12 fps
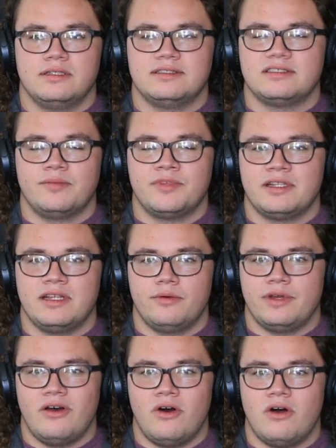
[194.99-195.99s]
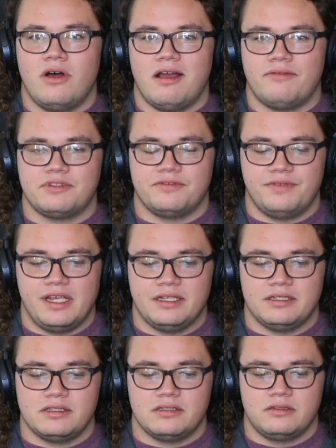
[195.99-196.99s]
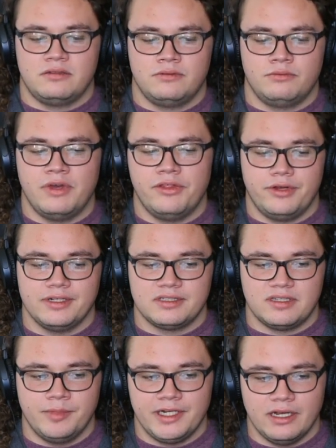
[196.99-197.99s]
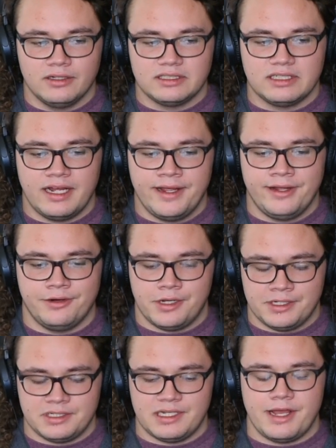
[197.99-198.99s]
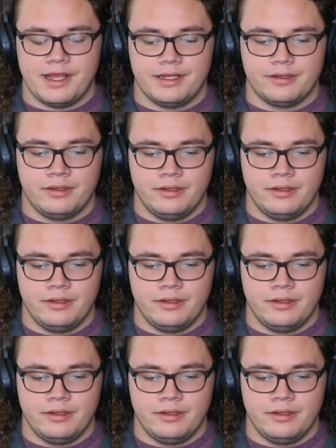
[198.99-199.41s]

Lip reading: something that we all have to face, whether it's somebody else dying or us dying.